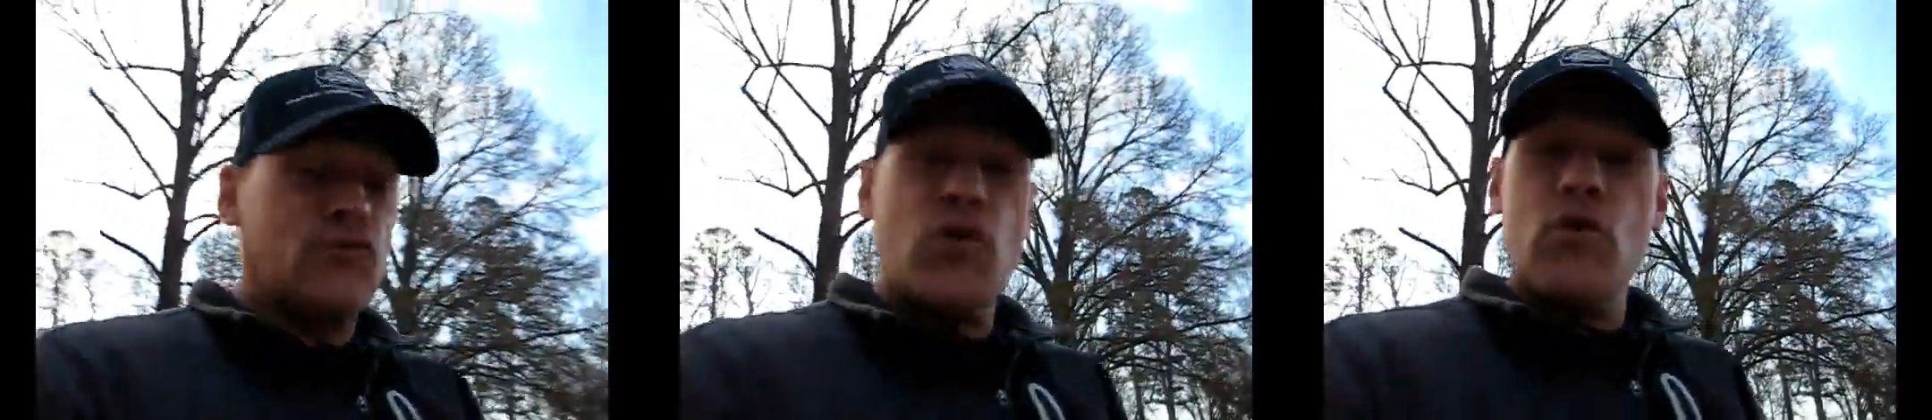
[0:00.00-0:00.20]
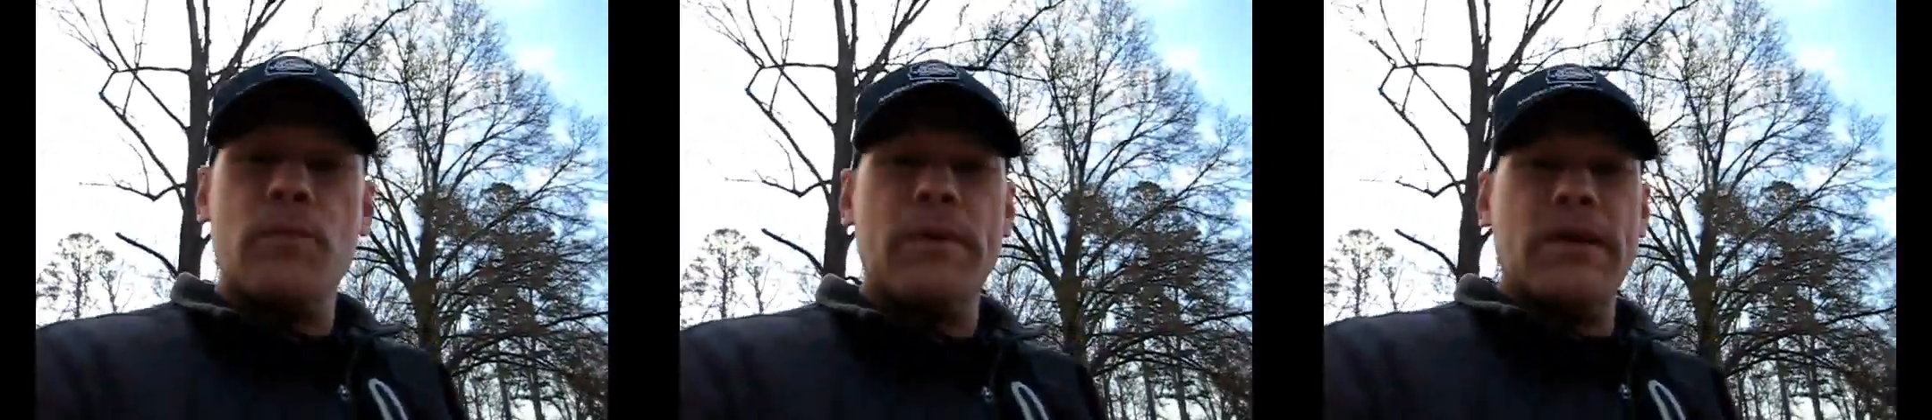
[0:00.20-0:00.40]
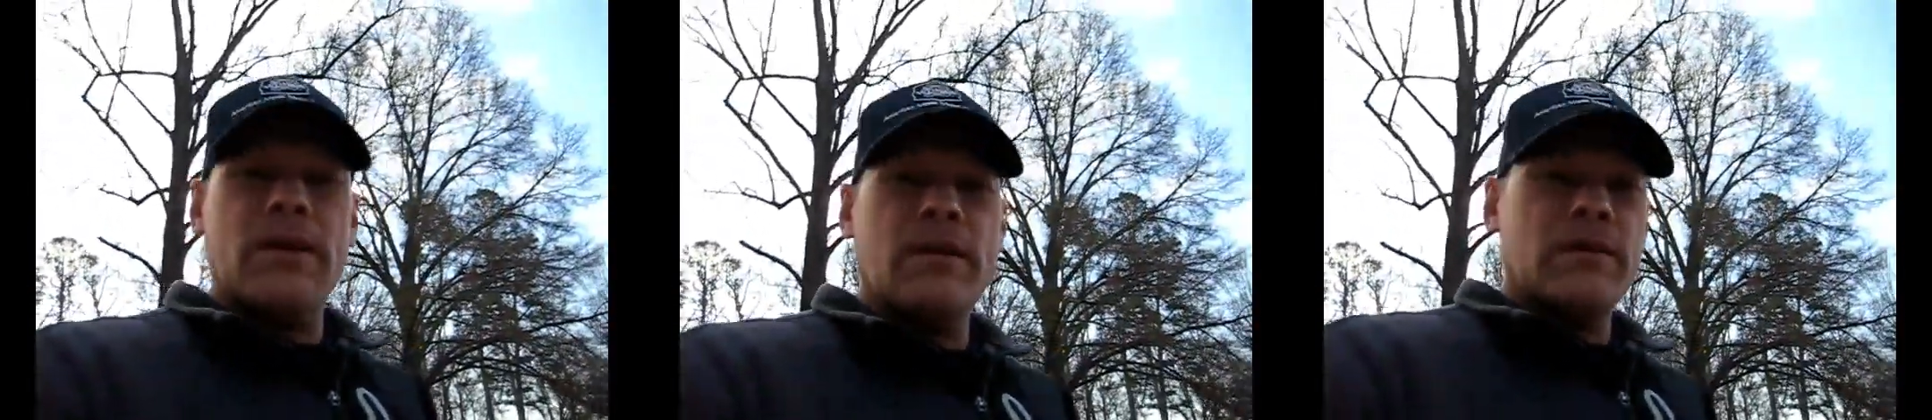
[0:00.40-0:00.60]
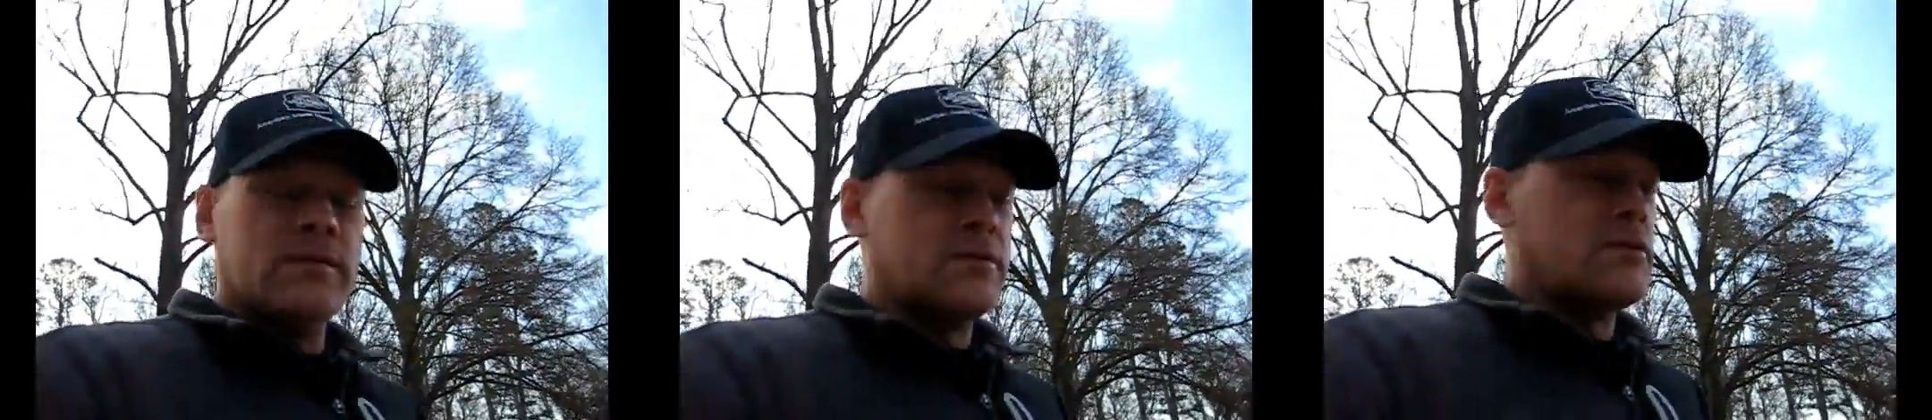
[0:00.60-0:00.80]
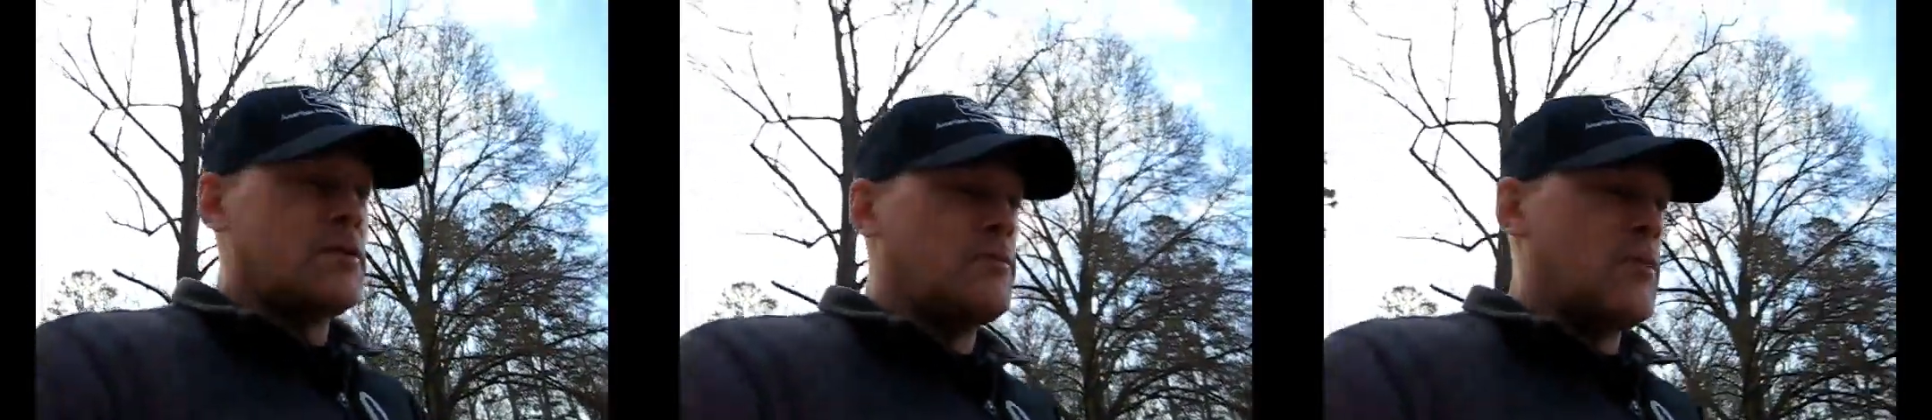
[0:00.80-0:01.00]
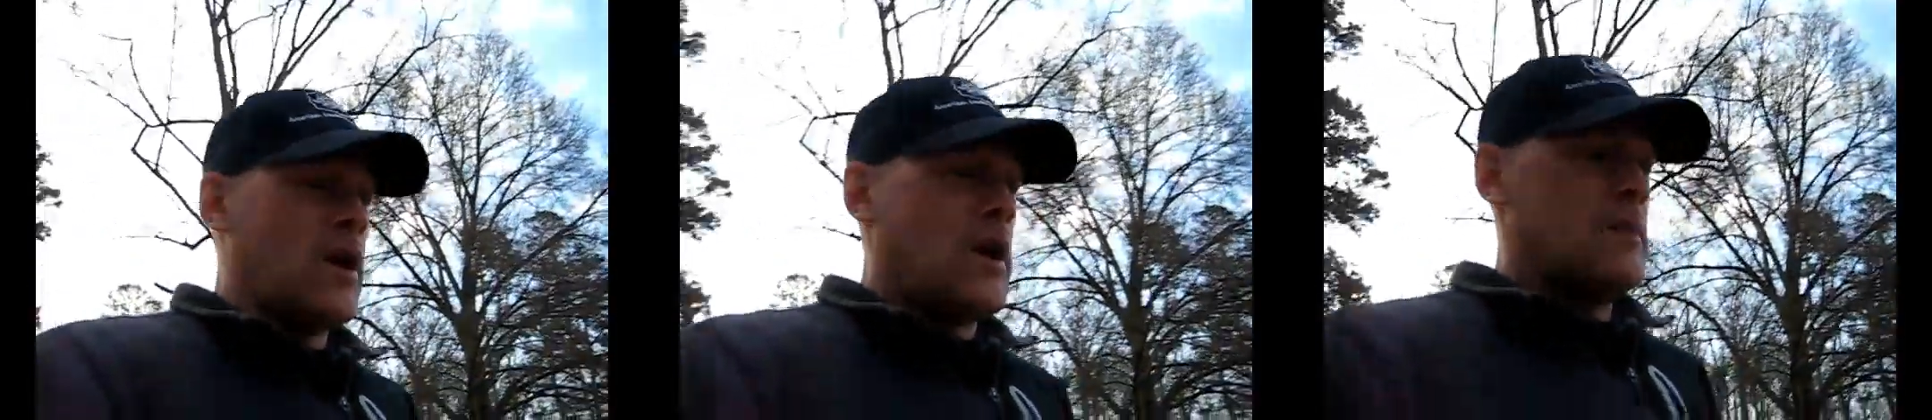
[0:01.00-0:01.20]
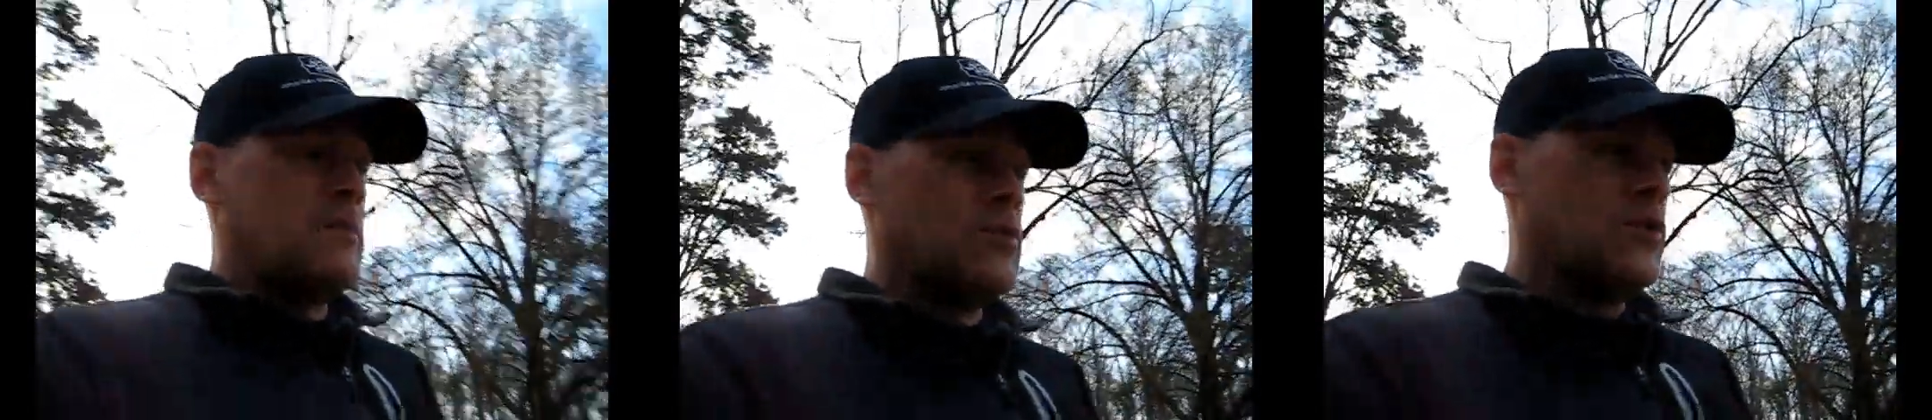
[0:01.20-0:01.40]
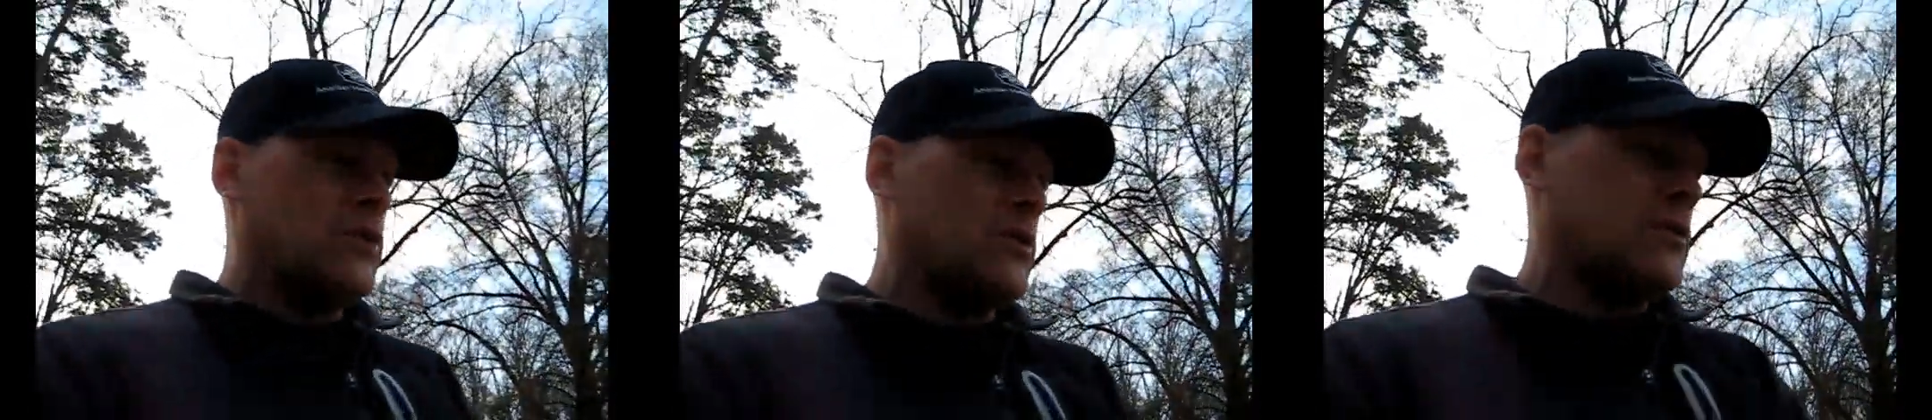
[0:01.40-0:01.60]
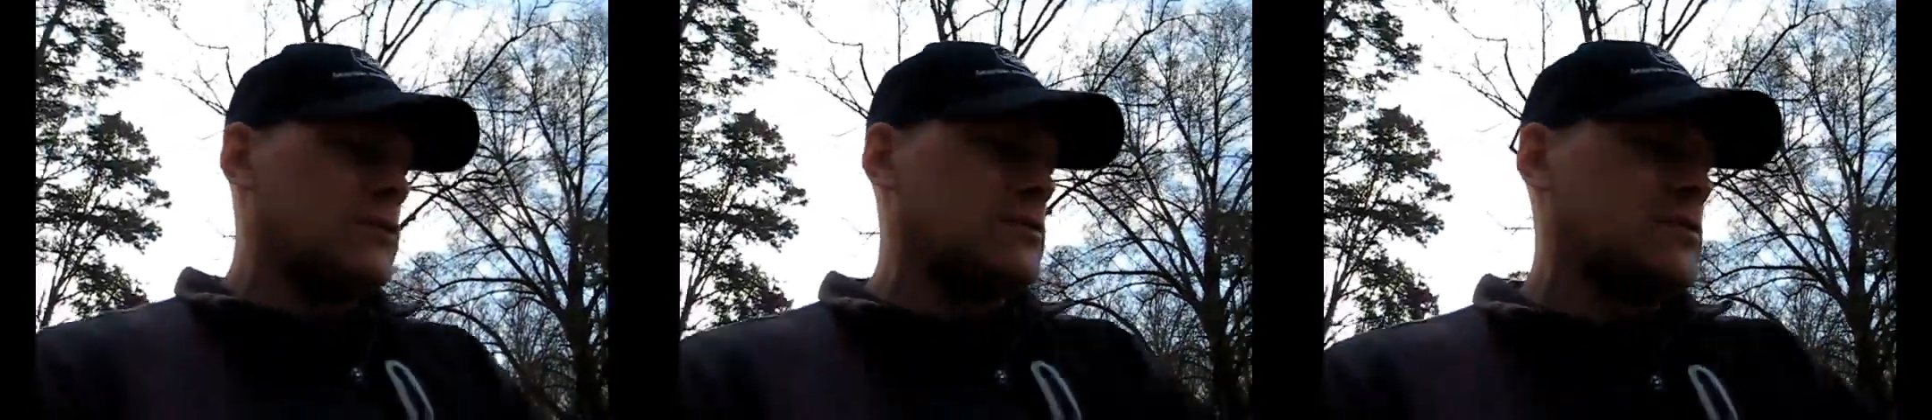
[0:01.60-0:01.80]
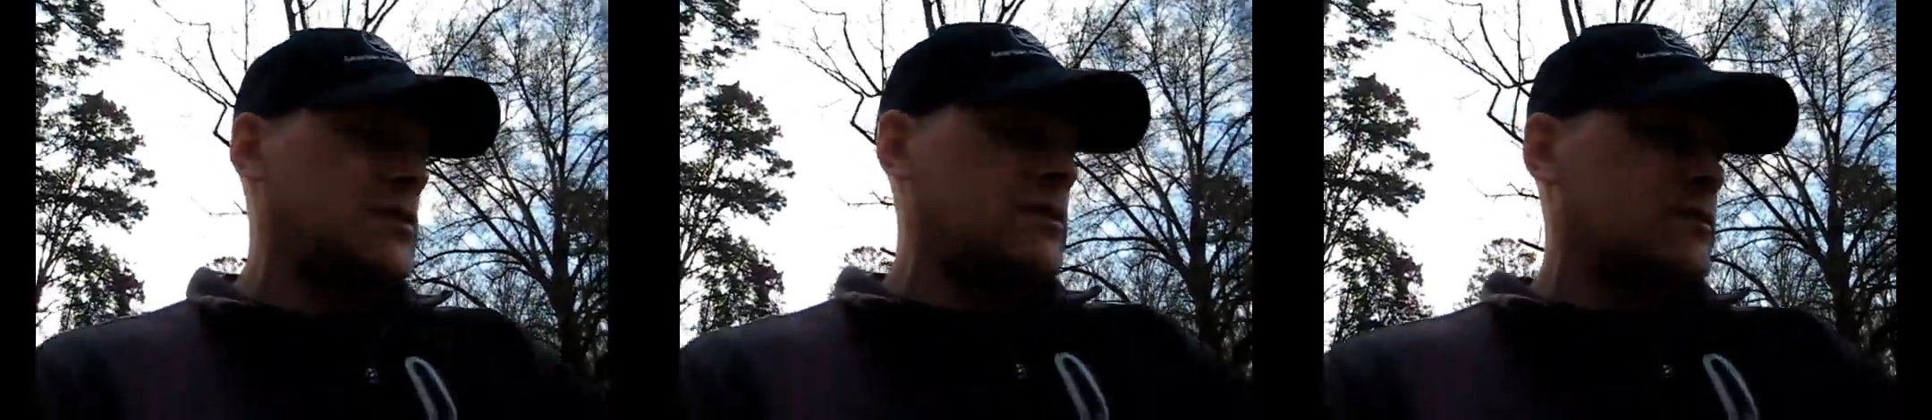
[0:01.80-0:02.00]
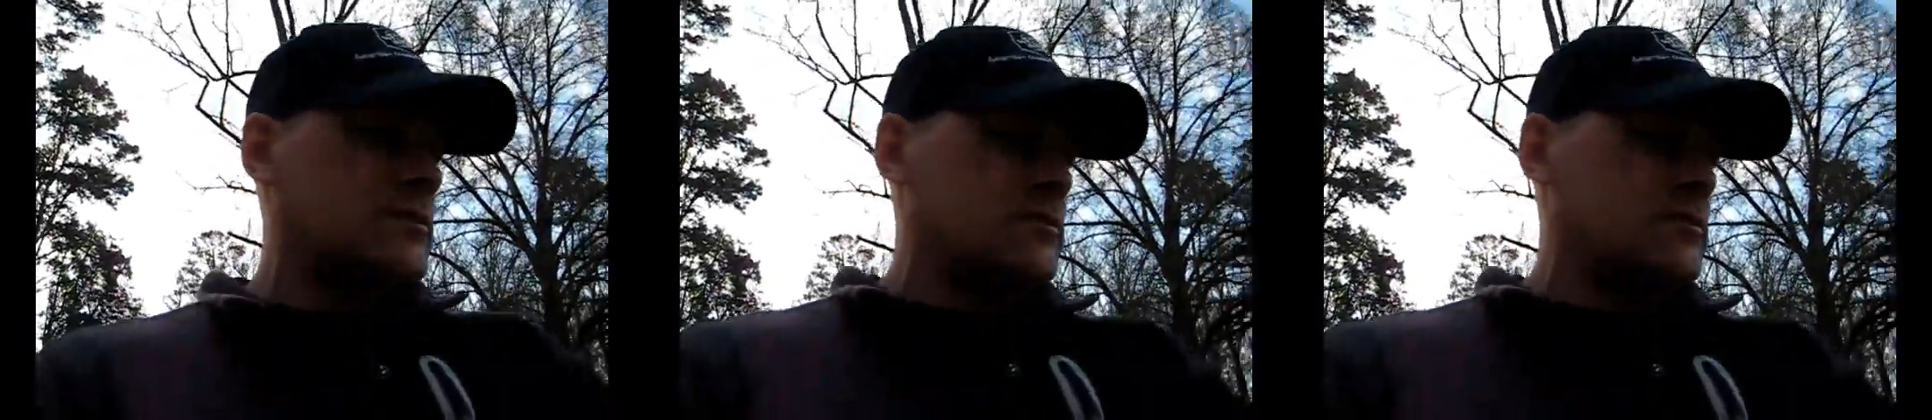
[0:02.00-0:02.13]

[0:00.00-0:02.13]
rubies, some emeralds, and